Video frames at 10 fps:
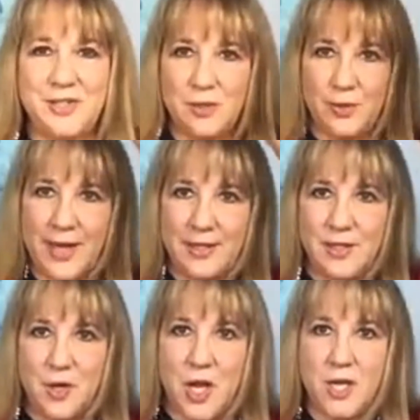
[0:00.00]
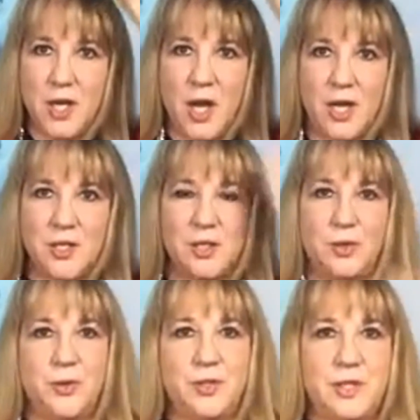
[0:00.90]
So that's their unconscious
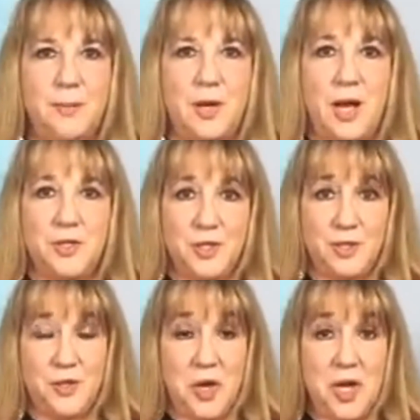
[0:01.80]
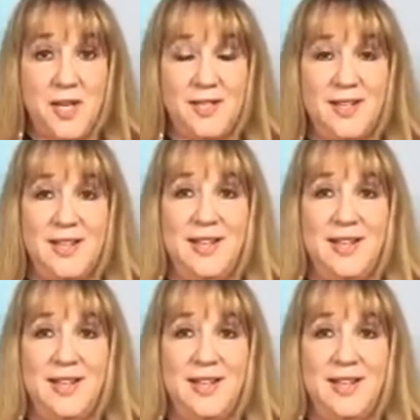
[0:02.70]
or their subconscious thought